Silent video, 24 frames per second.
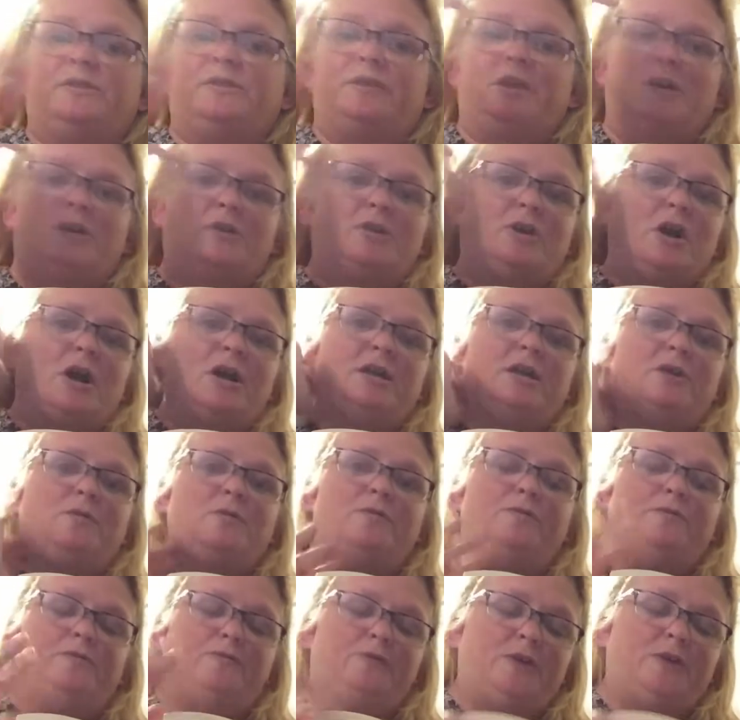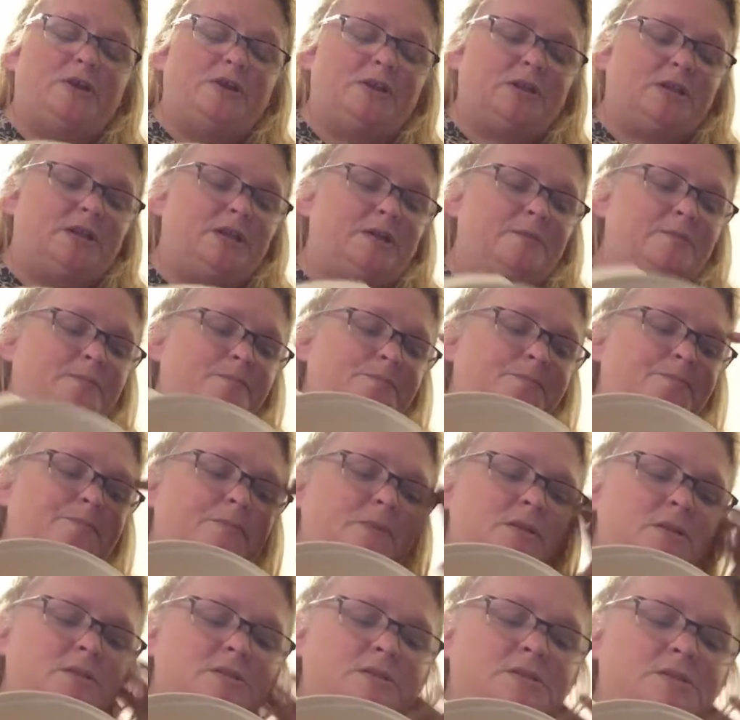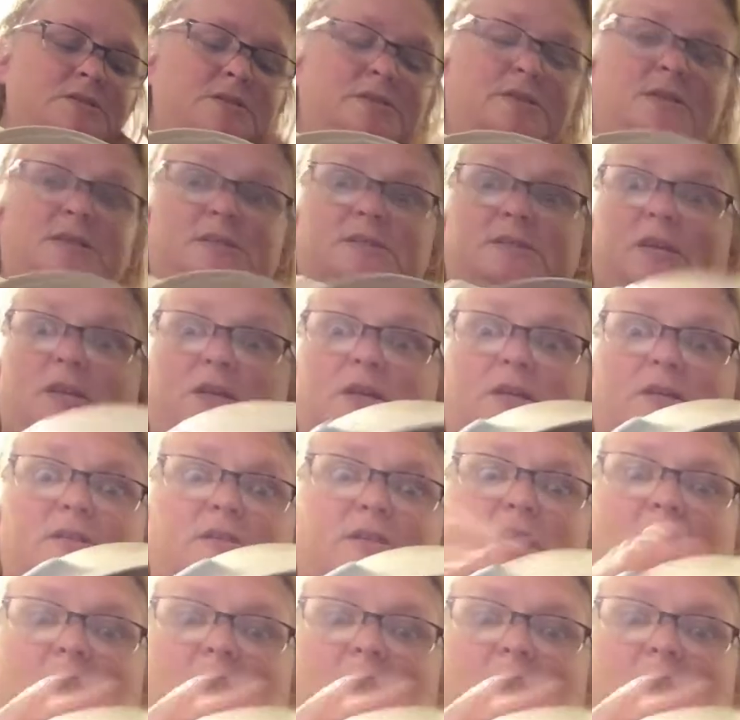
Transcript: they're not eco-friendly. This here is,